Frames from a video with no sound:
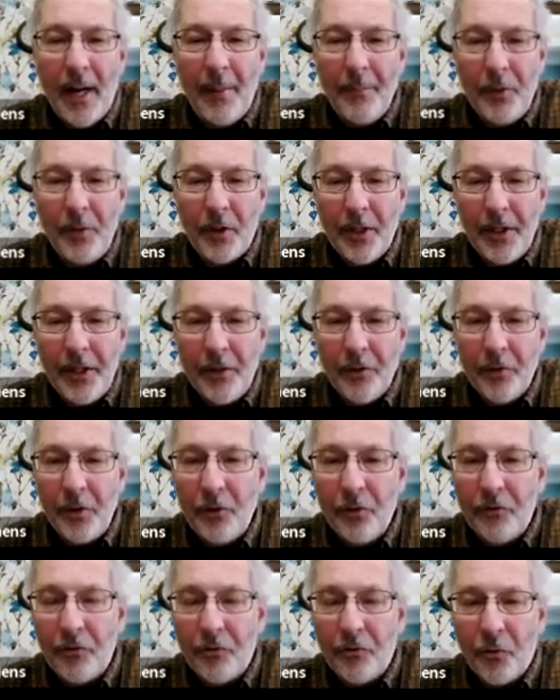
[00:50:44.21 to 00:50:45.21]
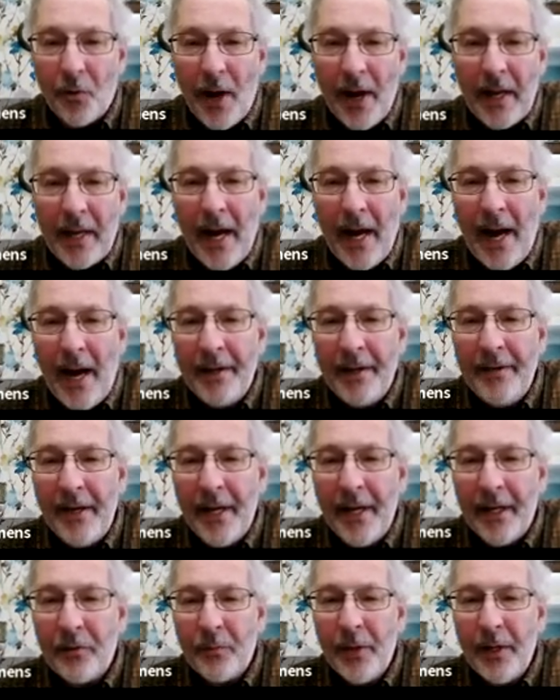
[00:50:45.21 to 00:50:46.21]
You can either use a dry
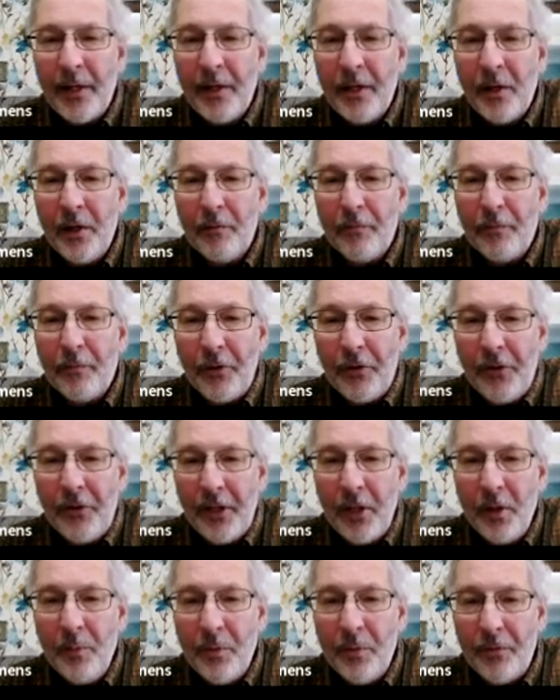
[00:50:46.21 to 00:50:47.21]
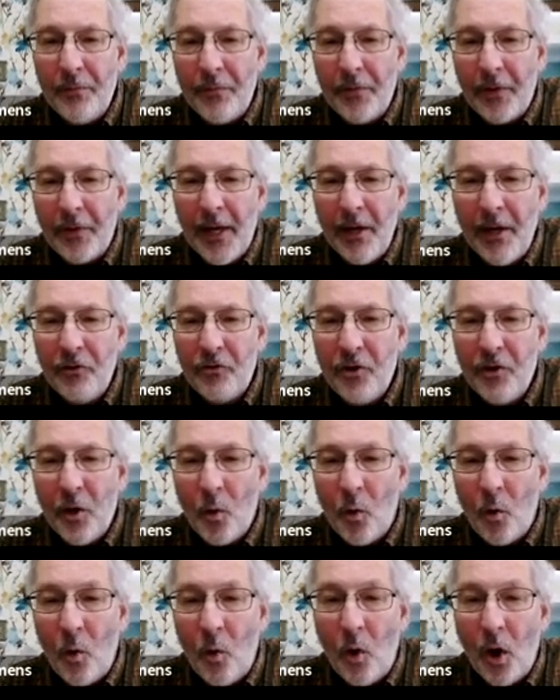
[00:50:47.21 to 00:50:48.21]
contact right here for
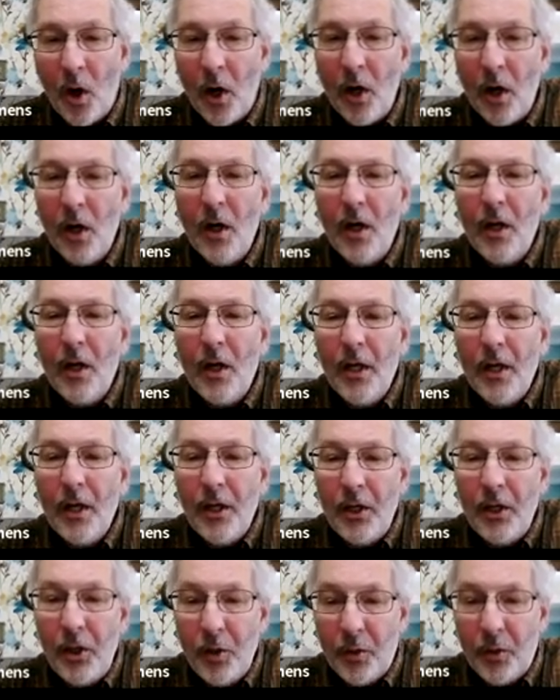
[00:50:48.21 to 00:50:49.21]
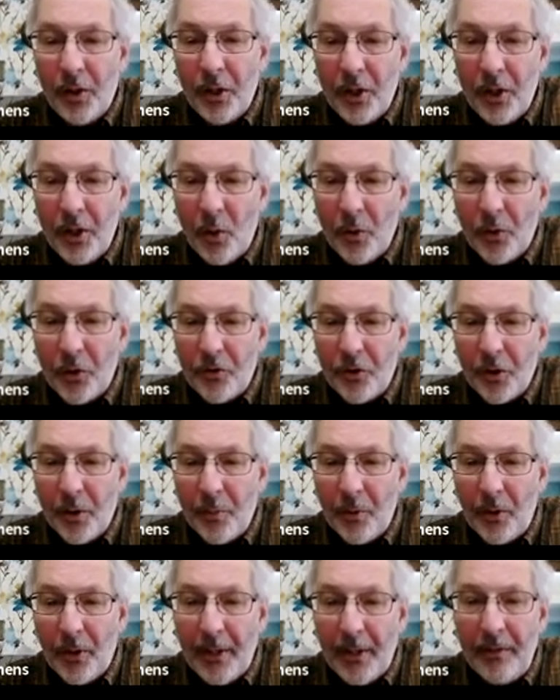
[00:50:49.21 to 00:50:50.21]
dehumidification, or you can go to
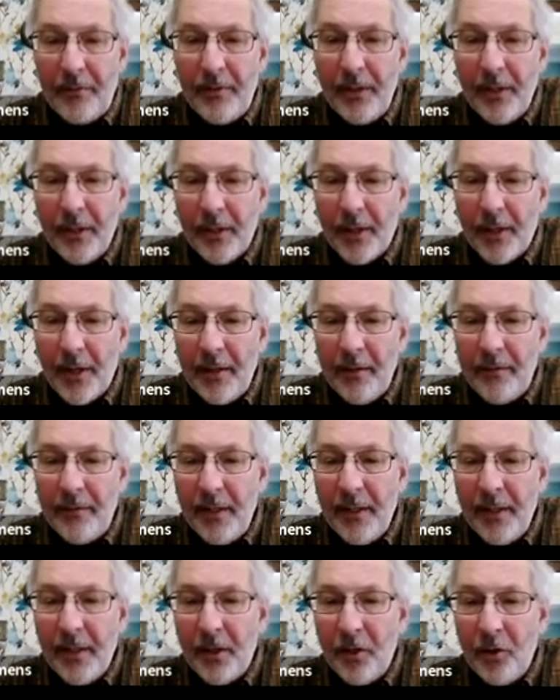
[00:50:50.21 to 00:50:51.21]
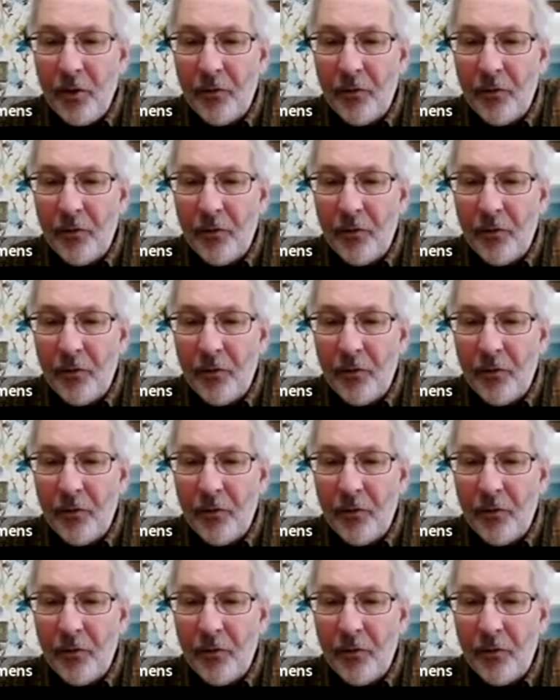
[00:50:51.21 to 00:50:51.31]
terminal 18 and 19 and